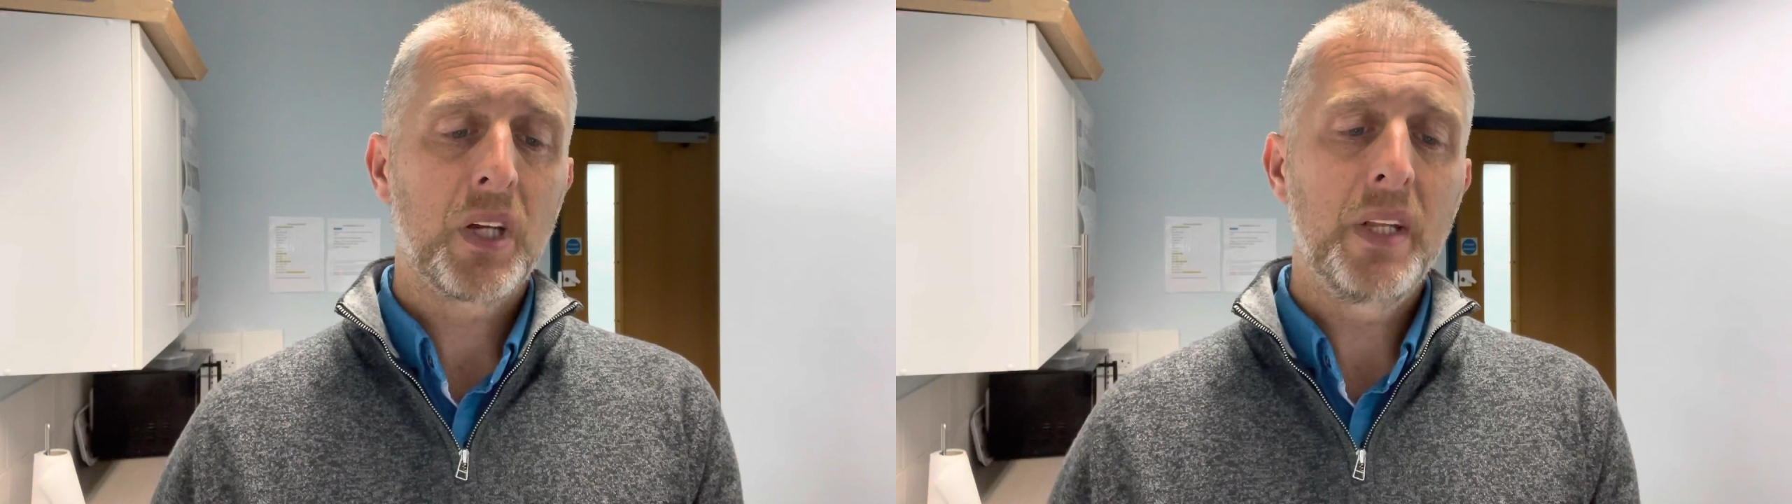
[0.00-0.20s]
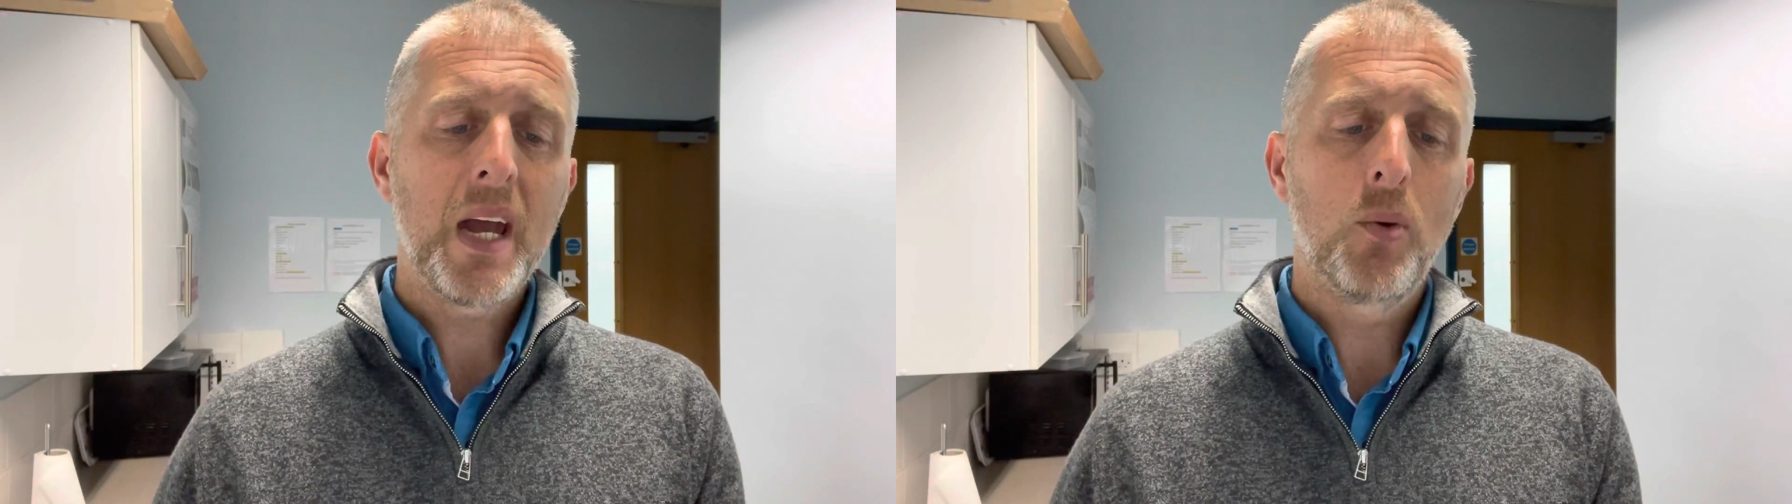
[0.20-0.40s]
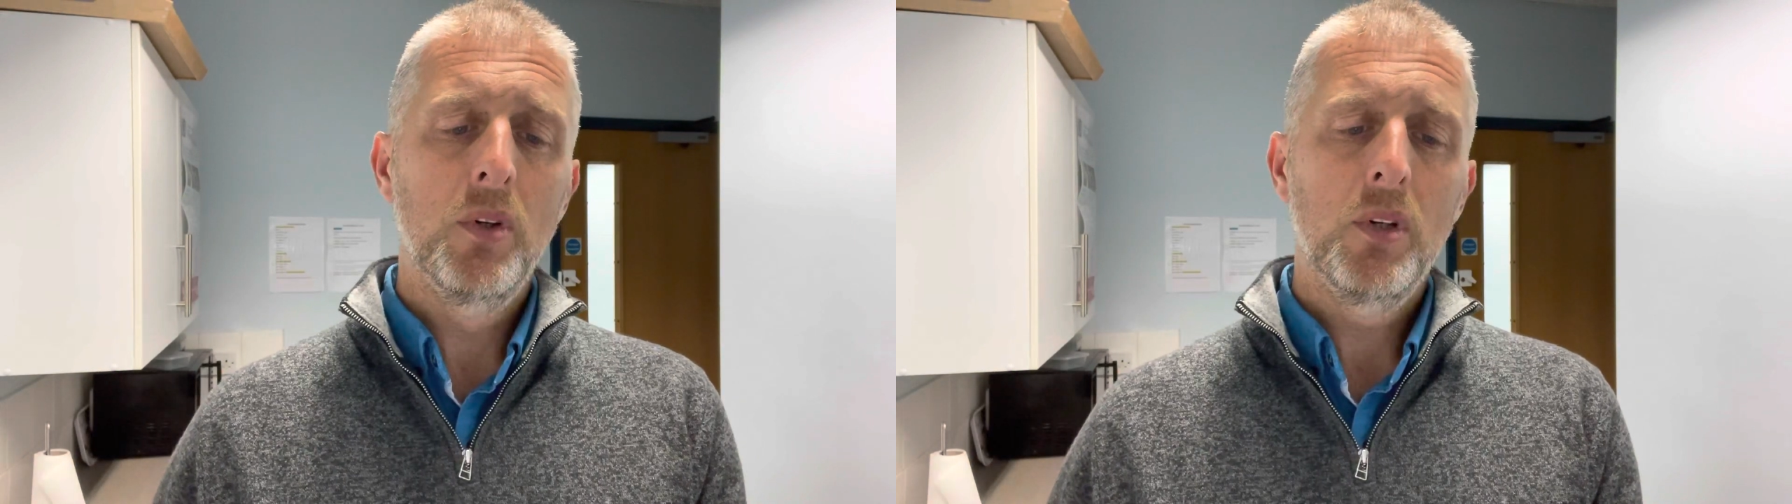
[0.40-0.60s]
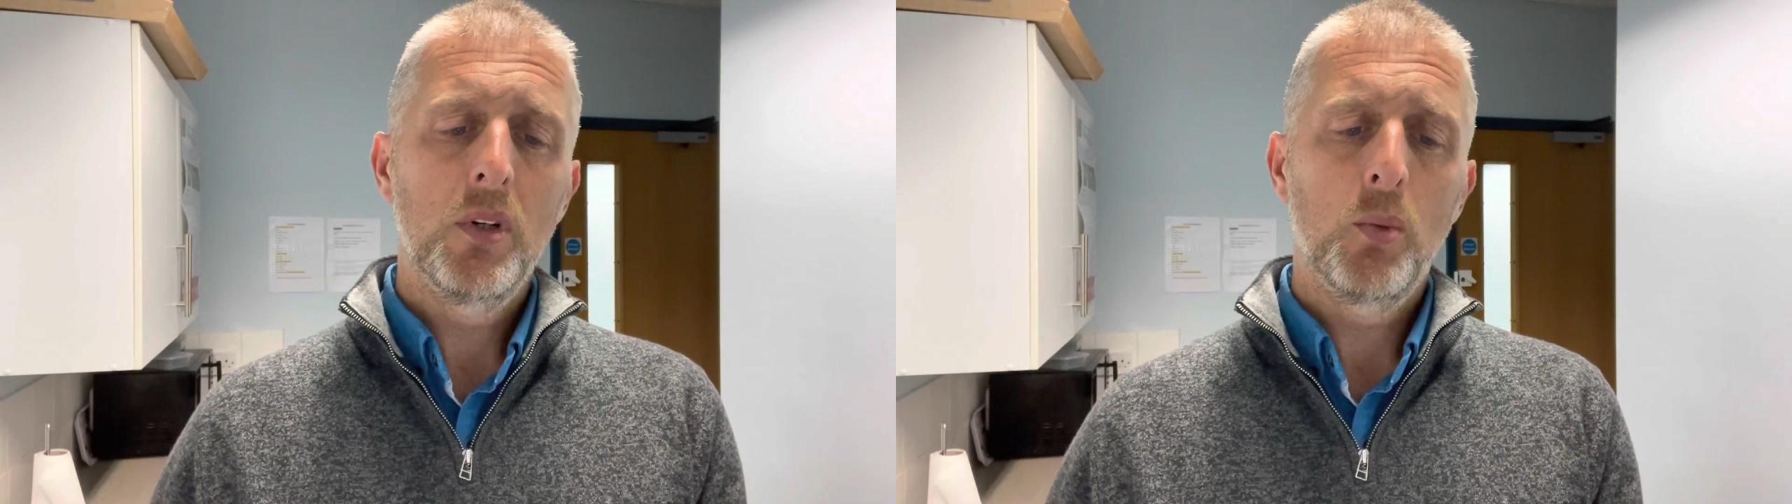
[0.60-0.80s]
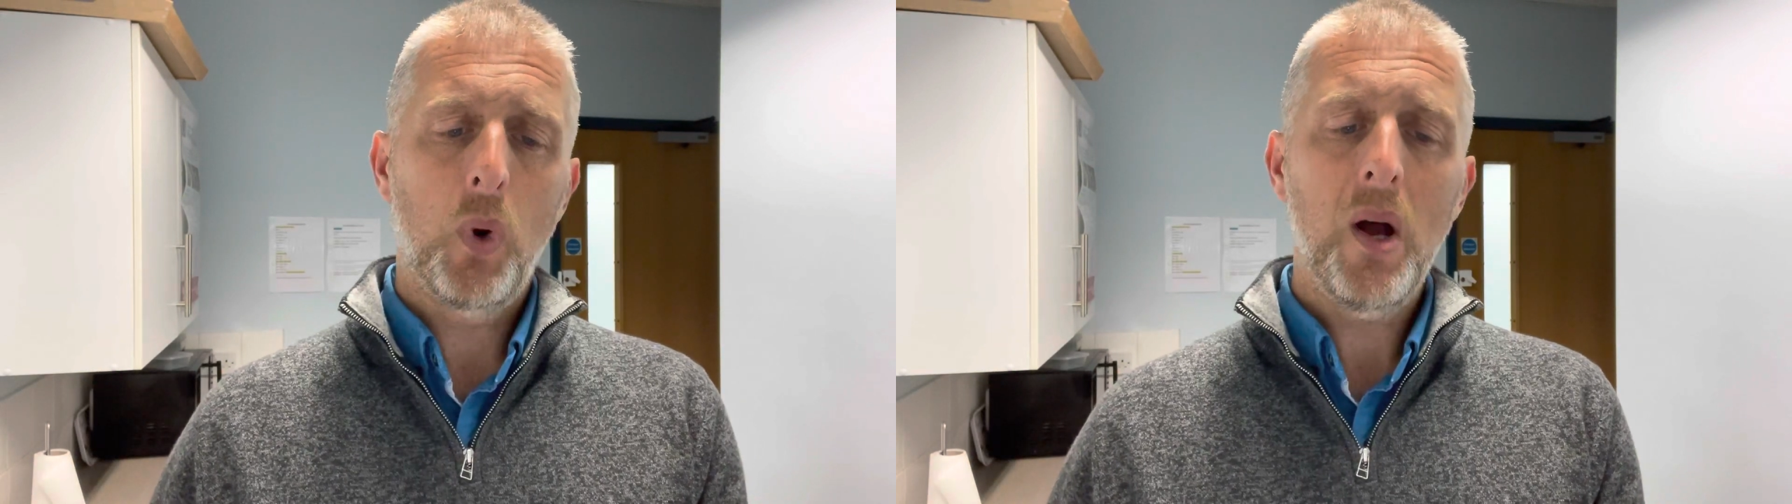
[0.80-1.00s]
Now,
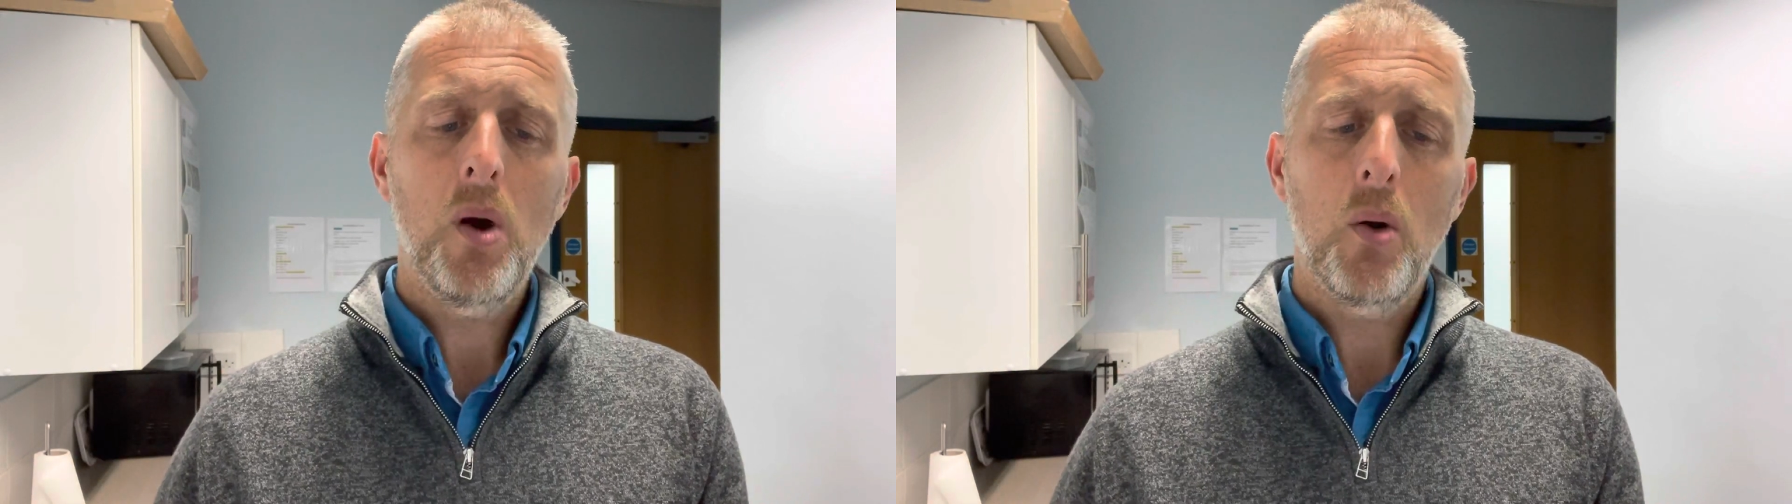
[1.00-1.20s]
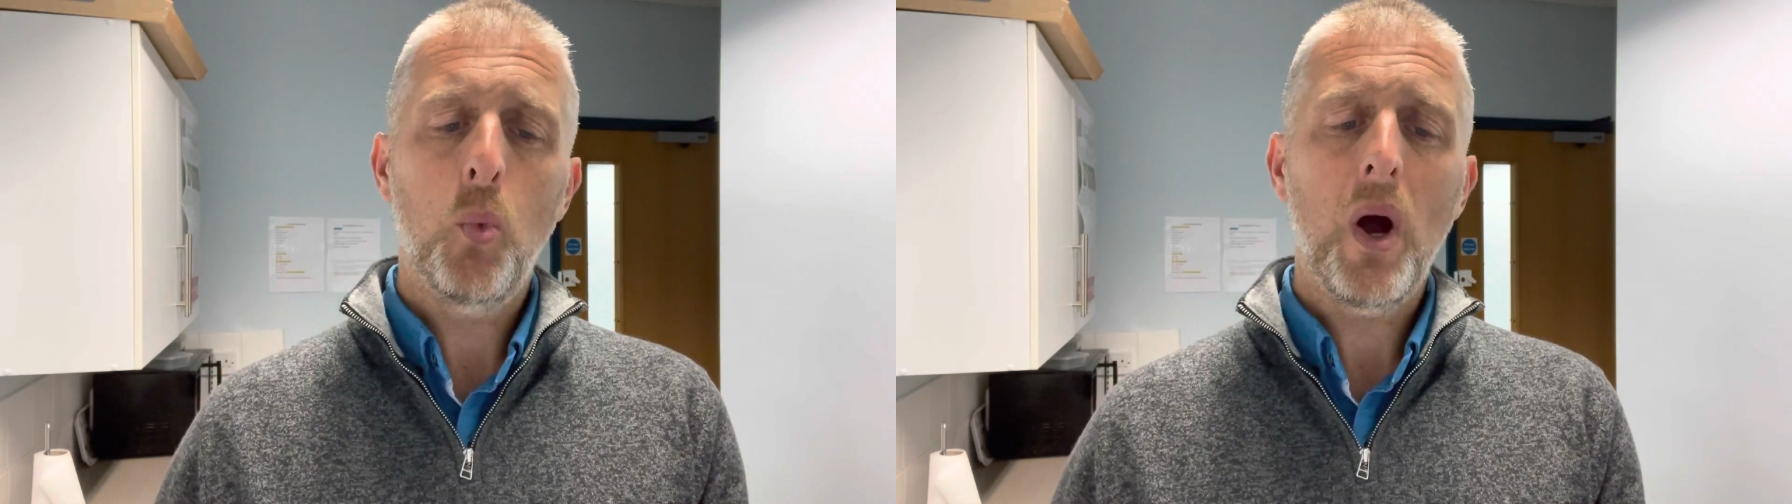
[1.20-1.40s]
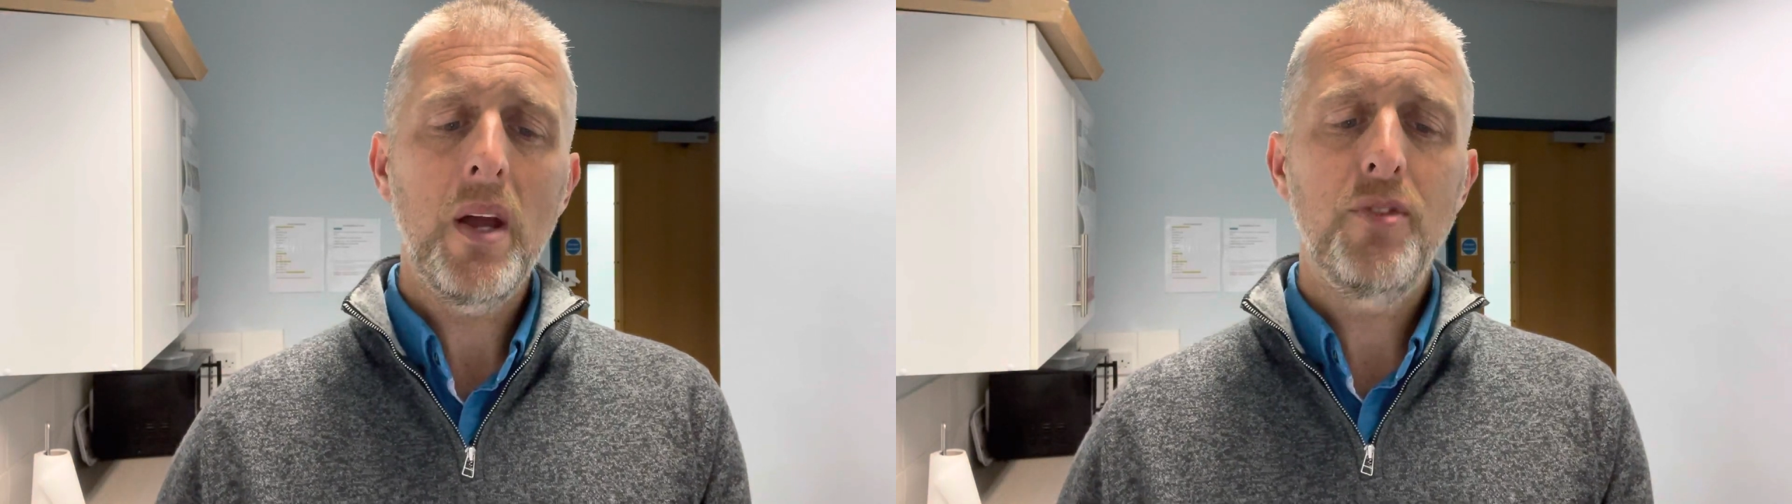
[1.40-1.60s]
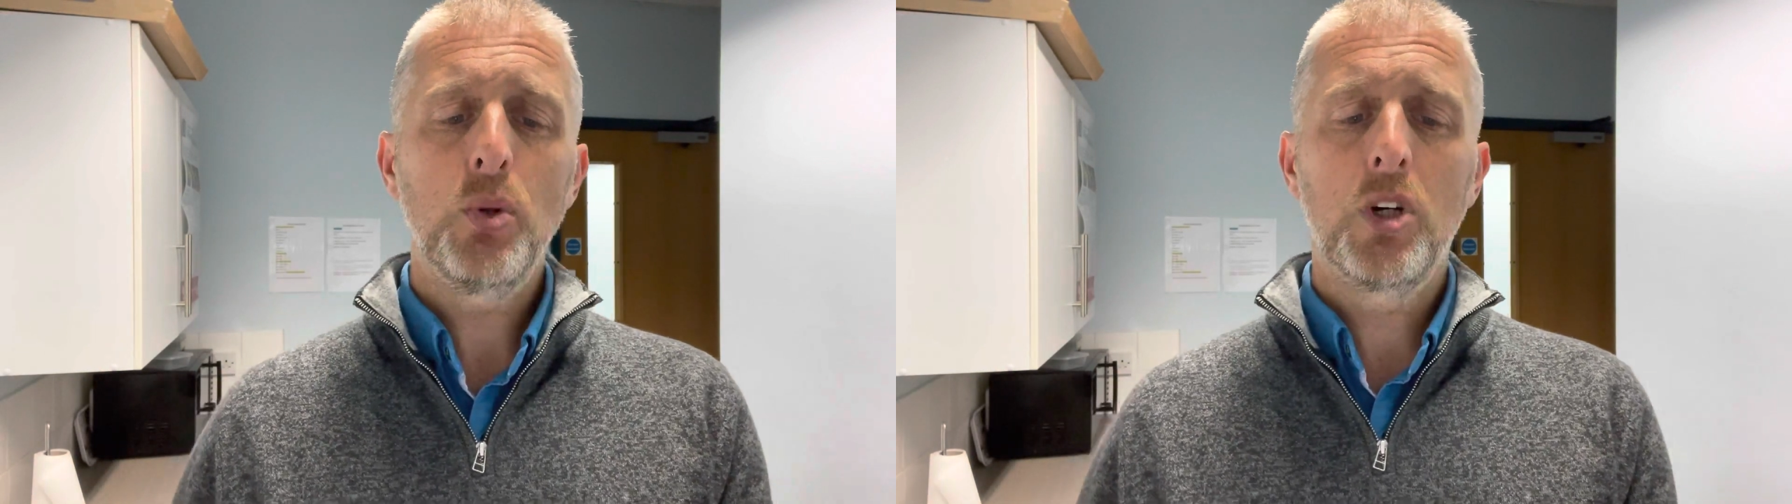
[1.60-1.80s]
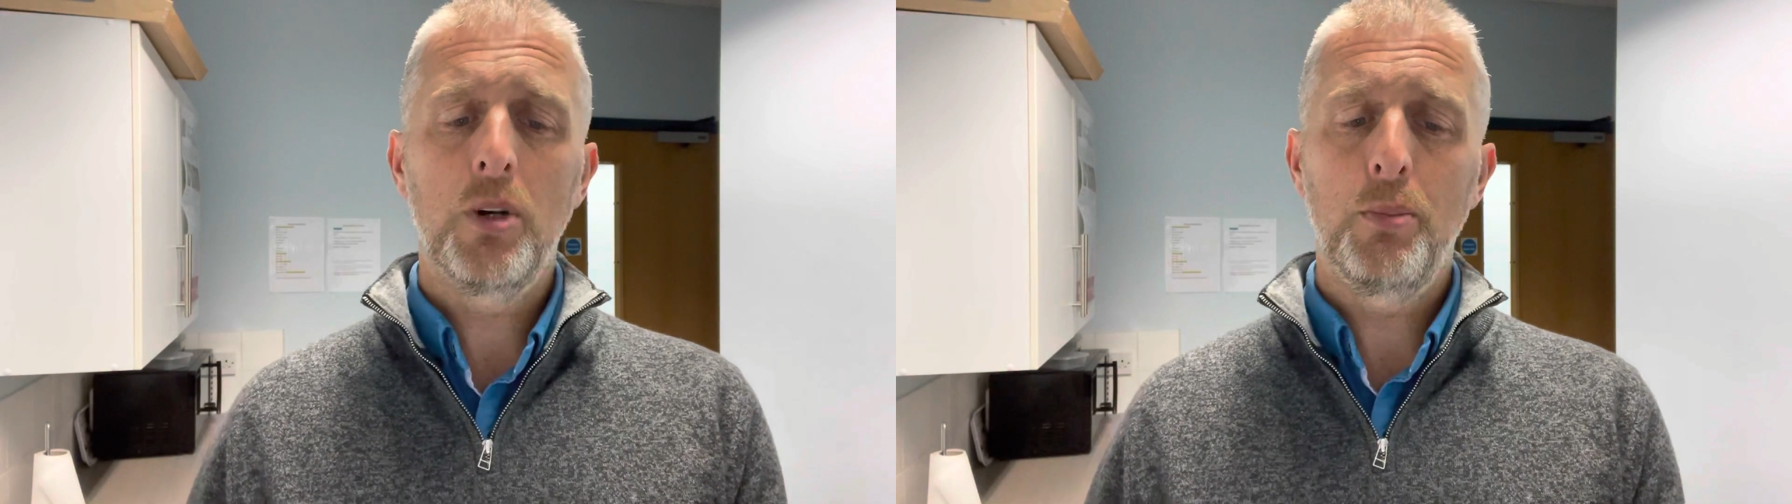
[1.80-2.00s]
why have
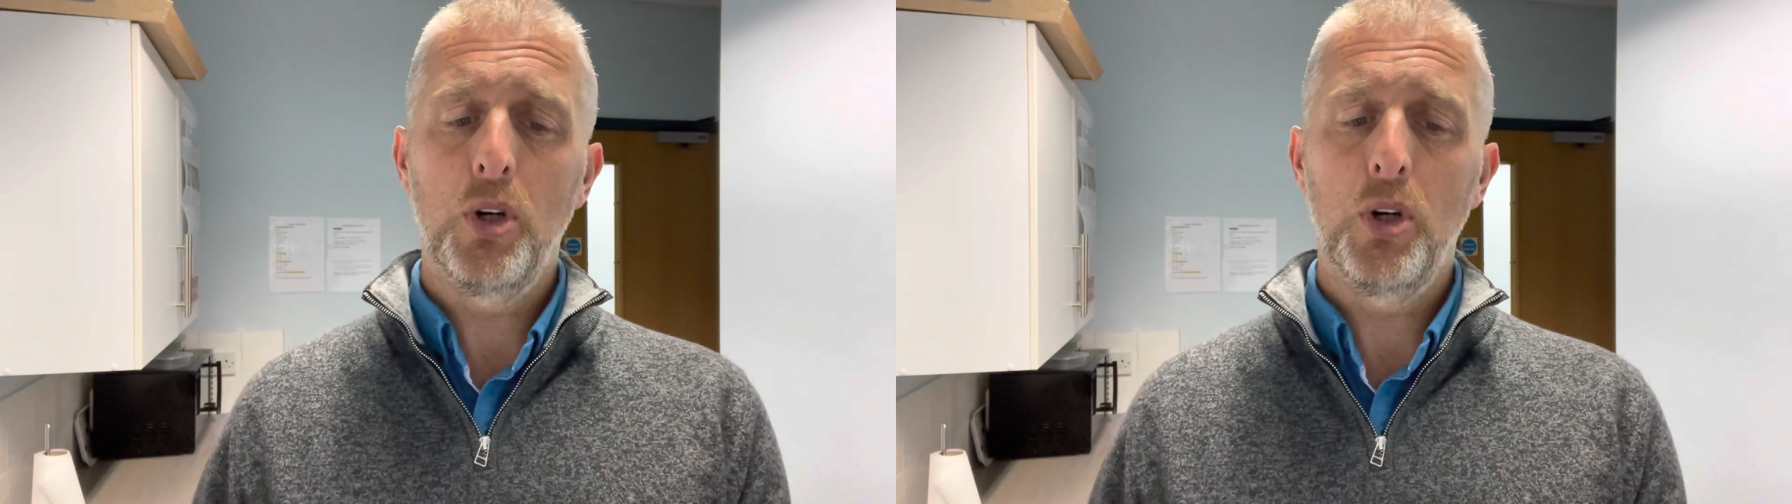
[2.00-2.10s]
you come